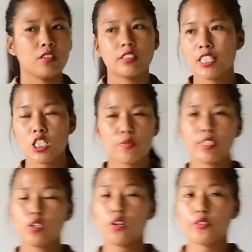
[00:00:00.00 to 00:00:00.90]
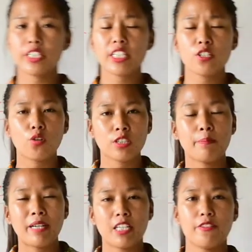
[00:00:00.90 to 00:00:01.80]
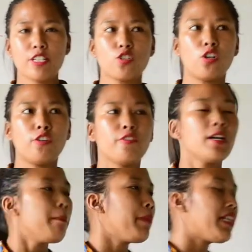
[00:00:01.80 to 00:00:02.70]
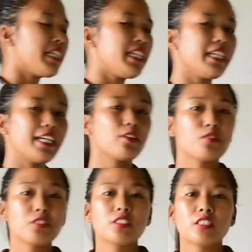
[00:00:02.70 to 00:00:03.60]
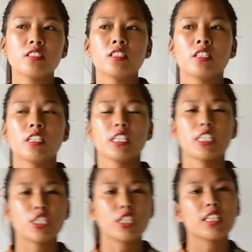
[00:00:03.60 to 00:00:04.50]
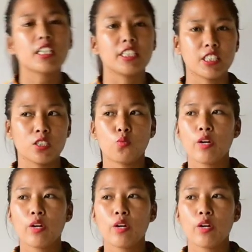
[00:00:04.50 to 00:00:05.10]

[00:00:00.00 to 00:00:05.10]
Since we already know the benefits of maintaining a constant internal condition.